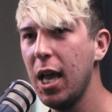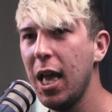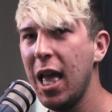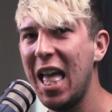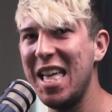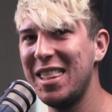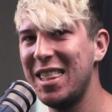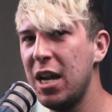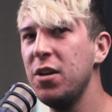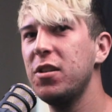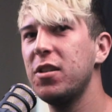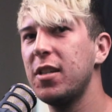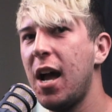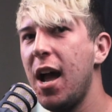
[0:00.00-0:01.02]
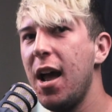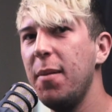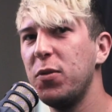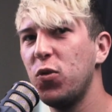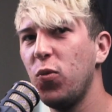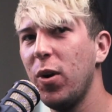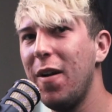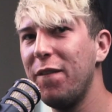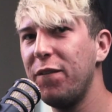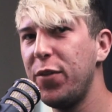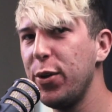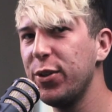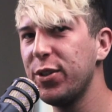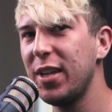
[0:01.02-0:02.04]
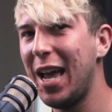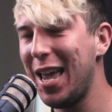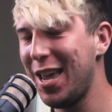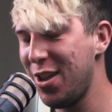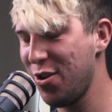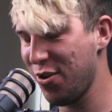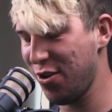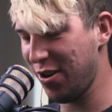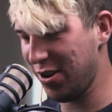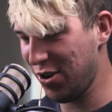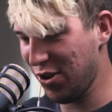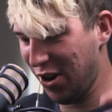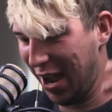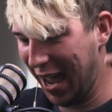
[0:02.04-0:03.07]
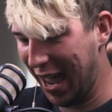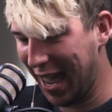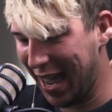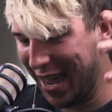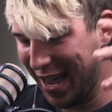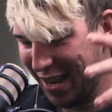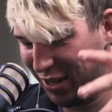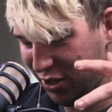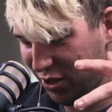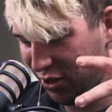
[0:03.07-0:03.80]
And there's times where it feels like your hands